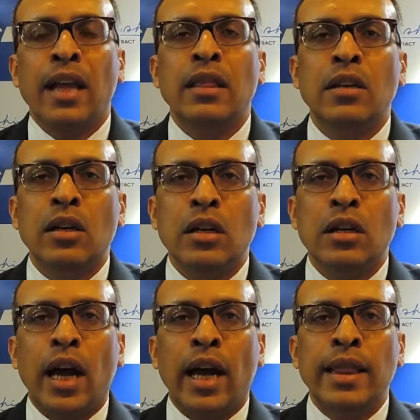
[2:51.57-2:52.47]

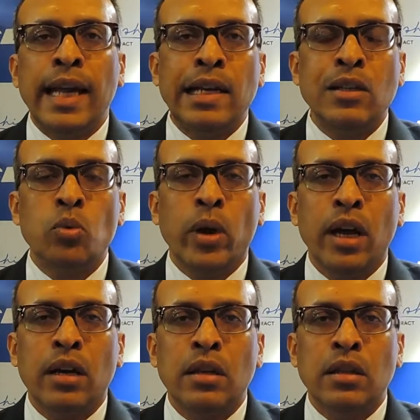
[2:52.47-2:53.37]
And that is
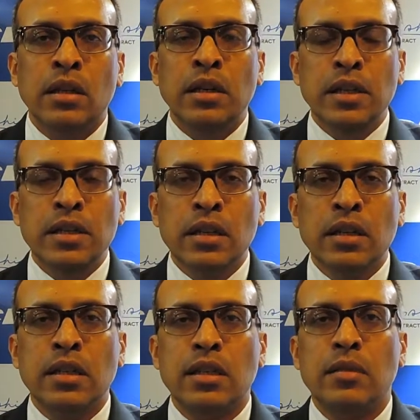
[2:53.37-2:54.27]
where the
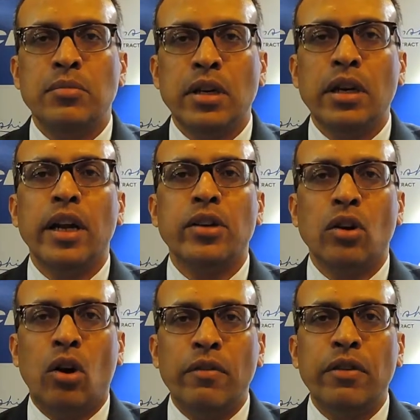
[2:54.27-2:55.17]
digital systems
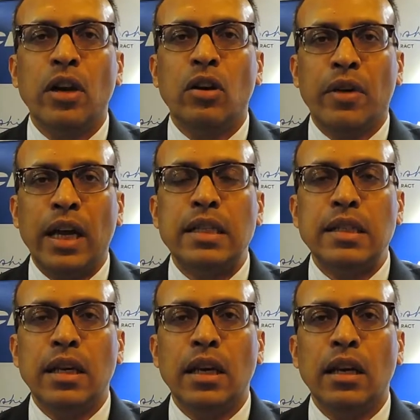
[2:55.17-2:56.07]
integration offering of
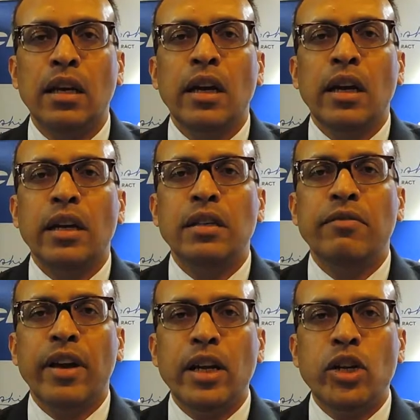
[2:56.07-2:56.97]
HCL
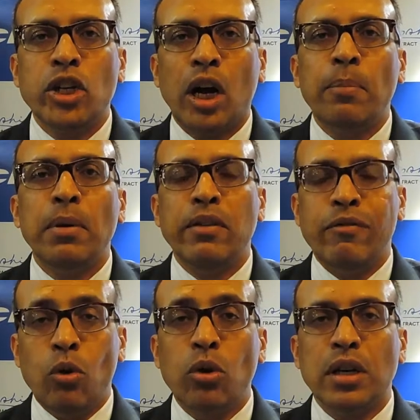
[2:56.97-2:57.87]
is very
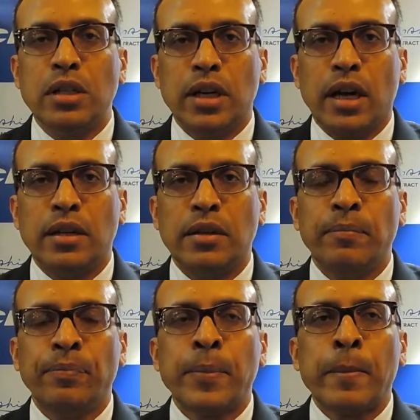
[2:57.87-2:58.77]
sharply focused at.
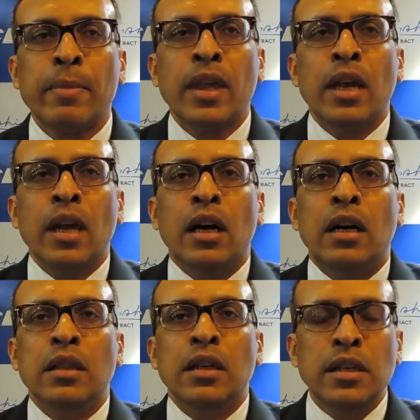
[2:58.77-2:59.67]

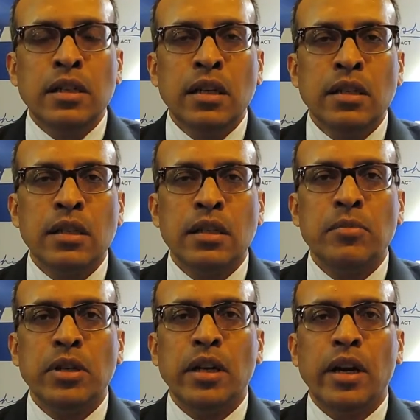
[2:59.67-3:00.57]
The digital
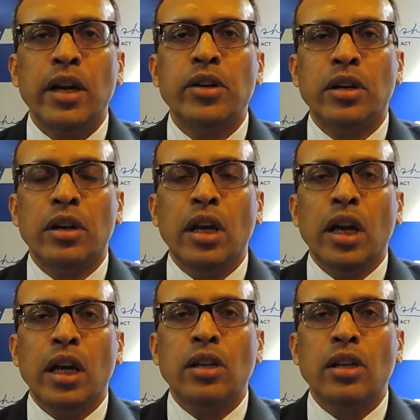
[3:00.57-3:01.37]
systems integration